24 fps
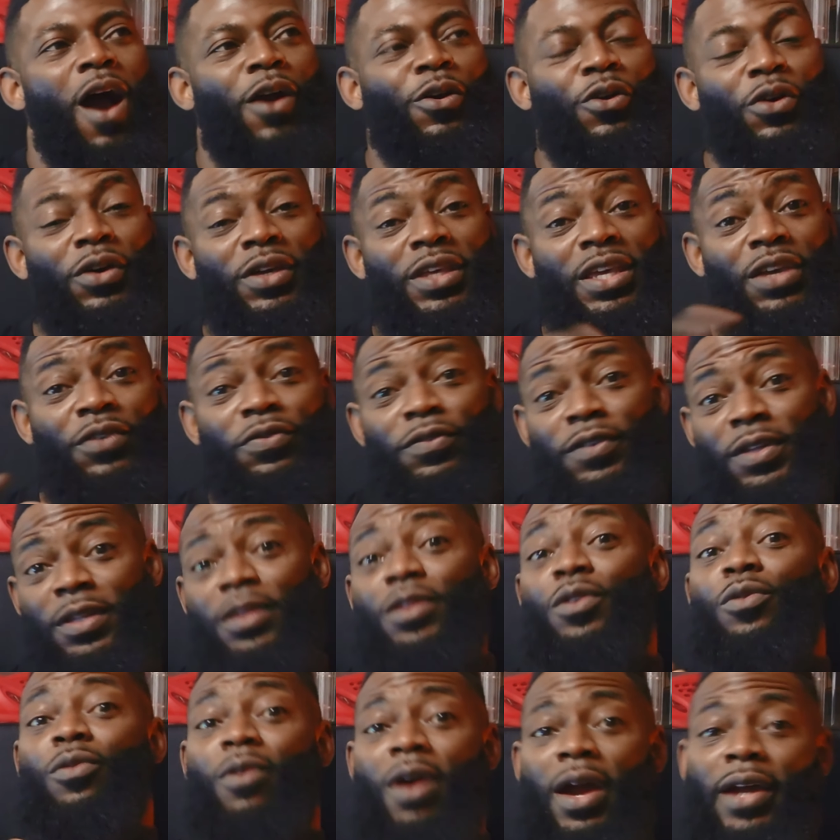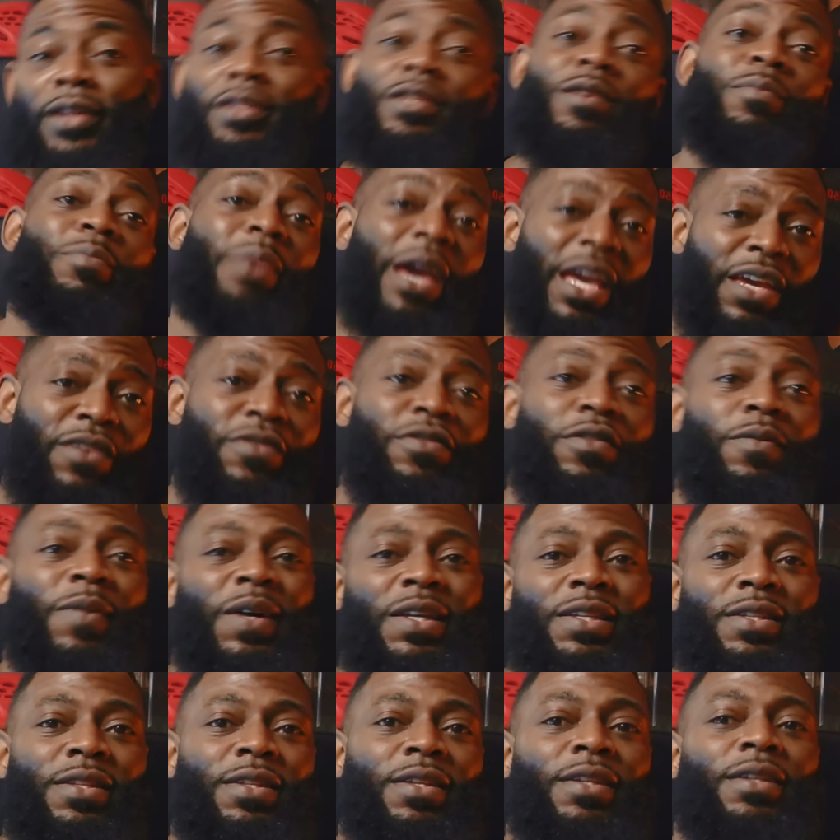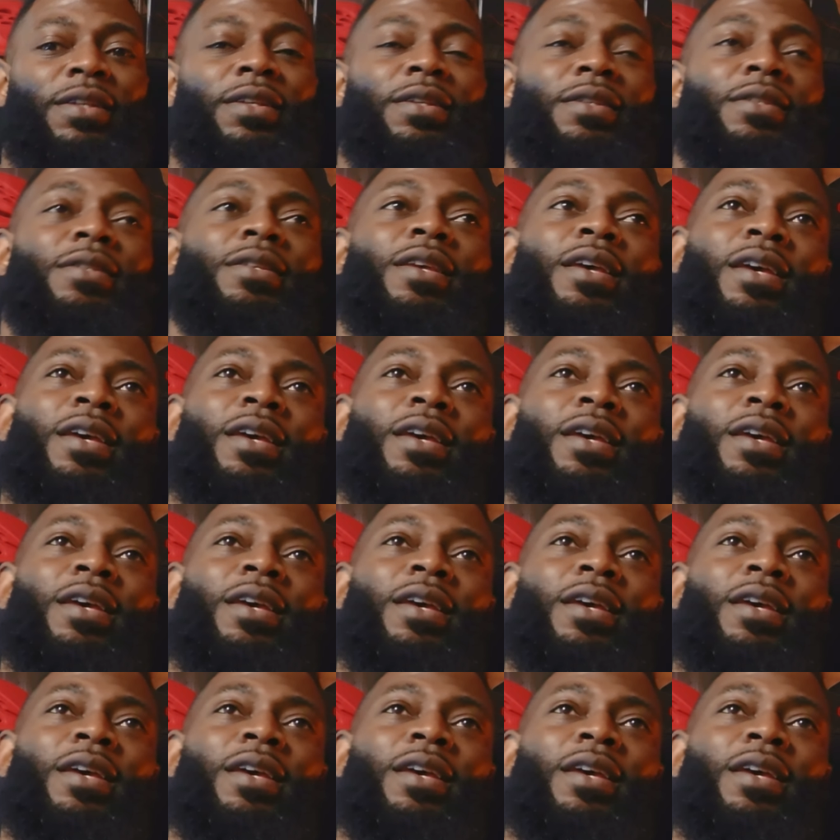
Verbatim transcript: I got gifted the right to pay for my sneakers,